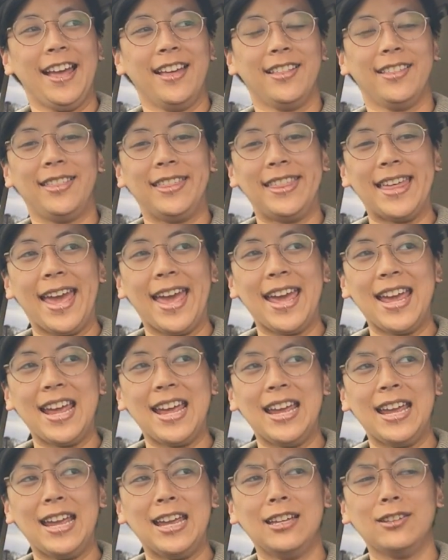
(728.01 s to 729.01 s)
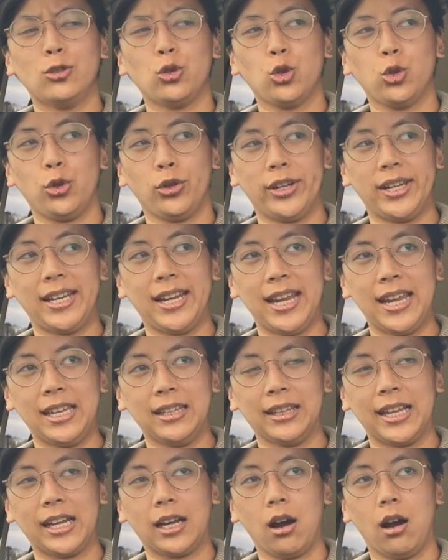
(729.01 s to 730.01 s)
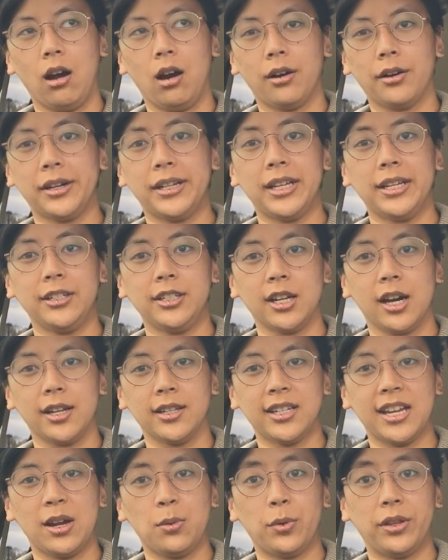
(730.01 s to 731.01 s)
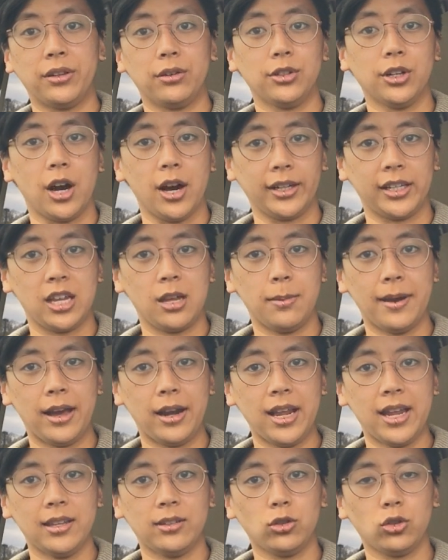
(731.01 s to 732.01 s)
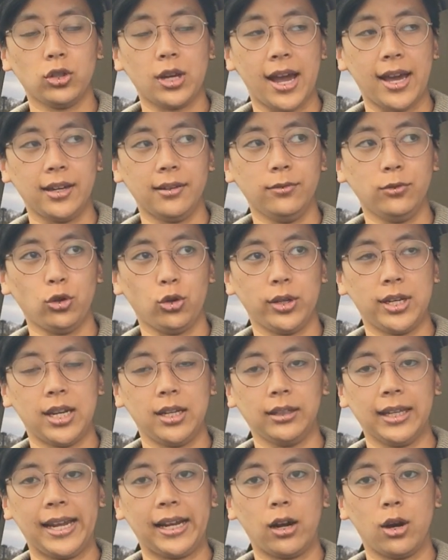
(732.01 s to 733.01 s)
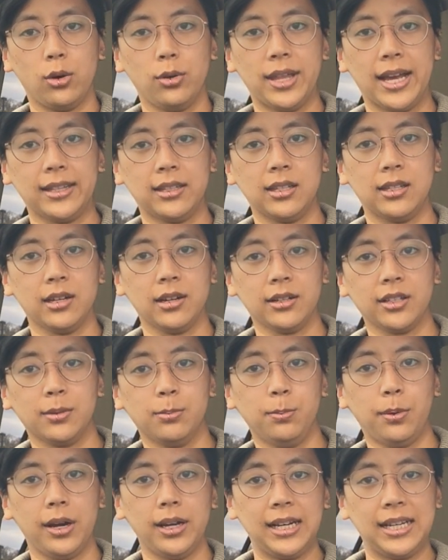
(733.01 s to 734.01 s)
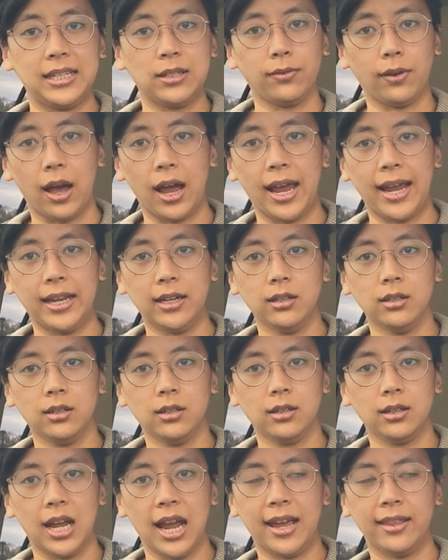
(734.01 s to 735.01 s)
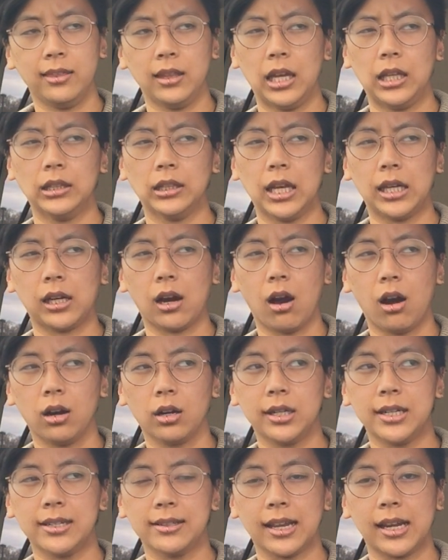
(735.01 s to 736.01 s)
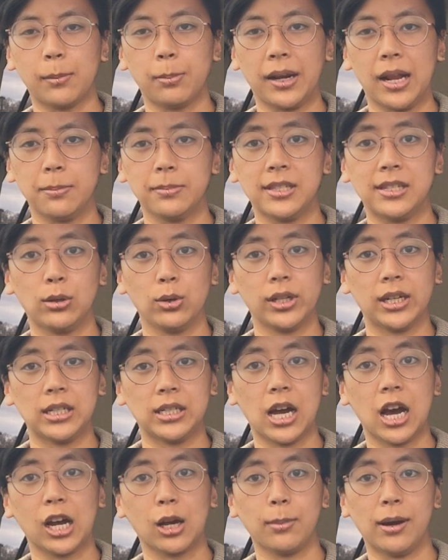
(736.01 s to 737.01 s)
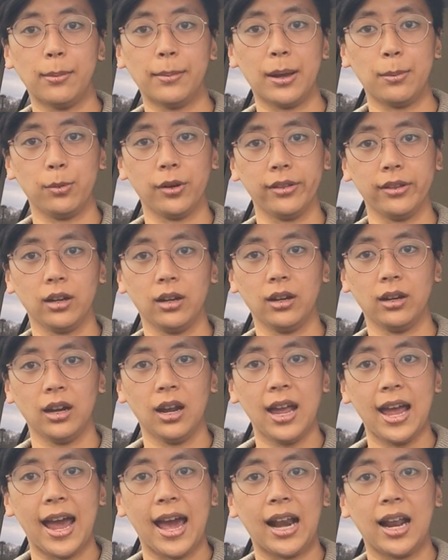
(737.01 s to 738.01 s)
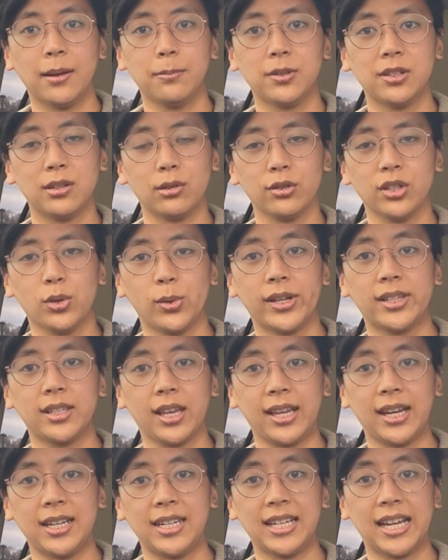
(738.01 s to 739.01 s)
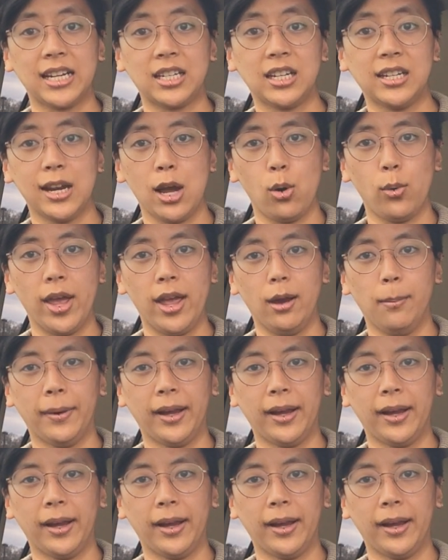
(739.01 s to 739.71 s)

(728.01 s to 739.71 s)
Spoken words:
They treat it like Ari and Dante, when they're talking about it, kind of treat it like, oh, that sucks, but it's fine. And then, like, Ari's like, but I'm still going to talk about my brother, and I'm still so excited to get to know him.